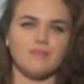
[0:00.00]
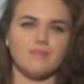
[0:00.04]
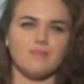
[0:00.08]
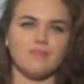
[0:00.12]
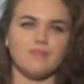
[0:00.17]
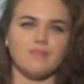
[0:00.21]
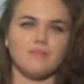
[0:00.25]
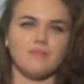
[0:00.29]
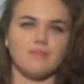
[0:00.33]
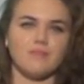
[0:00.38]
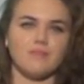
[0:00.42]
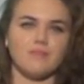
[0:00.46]

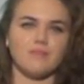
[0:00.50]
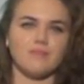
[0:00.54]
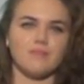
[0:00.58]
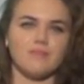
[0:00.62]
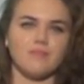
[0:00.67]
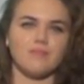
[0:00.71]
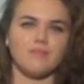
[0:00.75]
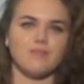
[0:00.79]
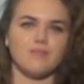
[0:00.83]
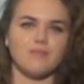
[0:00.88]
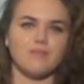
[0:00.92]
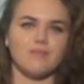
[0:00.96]

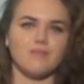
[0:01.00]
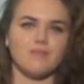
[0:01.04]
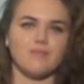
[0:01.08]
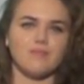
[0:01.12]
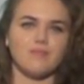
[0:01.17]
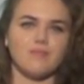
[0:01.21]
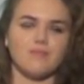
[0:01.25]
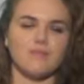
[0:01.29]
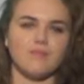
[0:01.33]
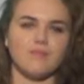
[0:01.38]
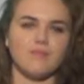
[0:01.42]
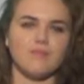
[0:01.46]

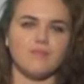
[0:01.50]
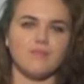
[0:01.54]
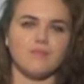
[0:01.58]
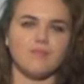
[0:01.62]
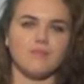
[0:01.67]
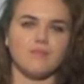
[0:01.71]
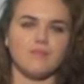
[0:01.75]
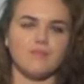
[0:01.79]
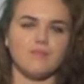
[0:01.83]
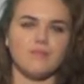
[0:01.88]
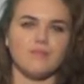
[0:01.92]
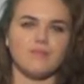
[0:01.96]

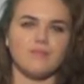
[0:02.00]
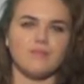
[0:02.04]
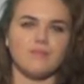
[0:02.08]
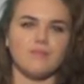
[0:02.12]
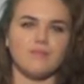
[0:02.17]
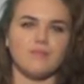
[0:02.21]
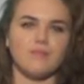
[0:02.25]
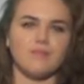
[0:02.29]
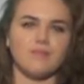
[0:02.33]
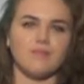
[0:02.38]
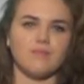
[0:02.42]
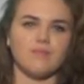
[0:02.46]

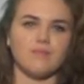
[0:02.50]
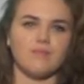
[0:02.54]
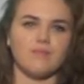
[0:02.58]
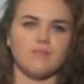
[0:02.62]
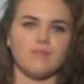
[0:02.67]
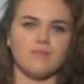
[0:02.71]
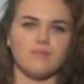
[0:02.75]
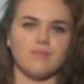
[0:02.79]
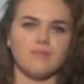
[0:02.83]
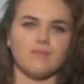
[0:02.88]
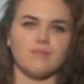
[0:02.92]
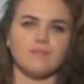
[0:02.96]

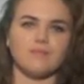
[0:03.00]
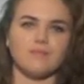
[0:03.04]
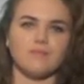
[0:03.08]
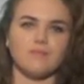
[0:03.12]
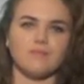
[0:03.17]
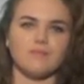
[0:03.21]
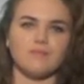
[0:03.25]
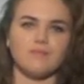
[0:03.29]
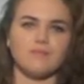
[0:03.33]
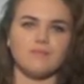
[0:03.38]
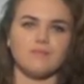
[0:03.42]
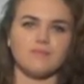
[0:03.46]

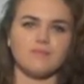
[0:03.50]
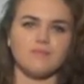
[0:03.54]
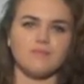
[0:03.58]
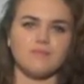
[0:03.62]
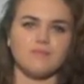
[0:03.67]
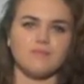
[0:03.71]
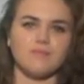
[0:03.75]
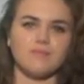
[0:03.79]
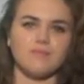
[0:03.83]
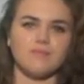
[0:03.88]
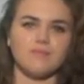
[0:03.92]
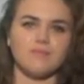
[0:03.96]

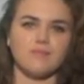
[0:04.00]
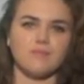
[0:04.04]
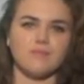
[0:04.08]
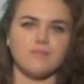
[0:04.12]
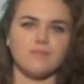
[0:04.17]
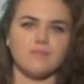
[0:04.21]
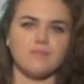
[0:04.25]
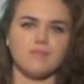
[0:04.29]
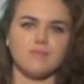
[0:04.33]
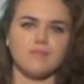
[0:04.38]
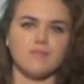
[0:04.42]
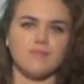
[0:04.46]

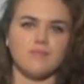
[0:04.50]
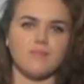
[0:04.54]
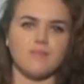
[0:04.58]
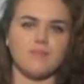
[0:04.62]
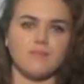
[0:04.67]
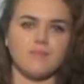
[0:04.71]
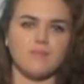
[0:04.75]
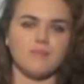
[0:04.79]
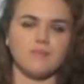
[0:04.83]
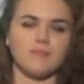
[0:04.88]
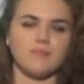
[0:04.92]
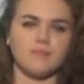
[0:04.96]

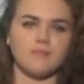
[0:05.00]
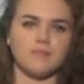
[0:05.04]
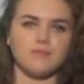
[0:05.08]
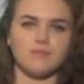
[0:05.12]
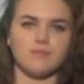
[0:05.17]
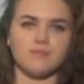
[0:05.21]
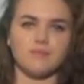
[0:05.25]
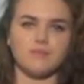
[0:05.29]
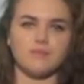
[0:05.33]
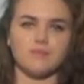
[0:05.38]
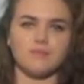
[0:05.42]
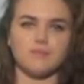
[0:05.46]

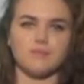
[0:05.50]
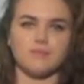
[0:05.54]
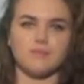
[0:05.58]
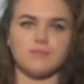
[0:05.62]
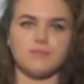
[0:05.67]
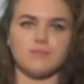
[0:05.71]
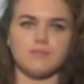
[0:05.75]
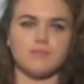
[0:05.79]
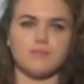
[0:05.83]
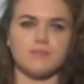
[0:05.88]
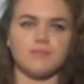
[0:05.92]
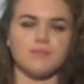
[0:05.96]

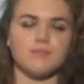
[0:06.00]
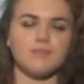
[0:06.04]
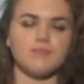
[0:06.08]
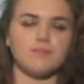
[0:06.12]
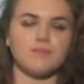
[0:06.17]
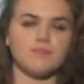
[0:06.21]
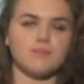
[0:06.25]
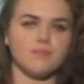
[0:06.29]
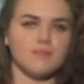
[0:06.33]
(silent)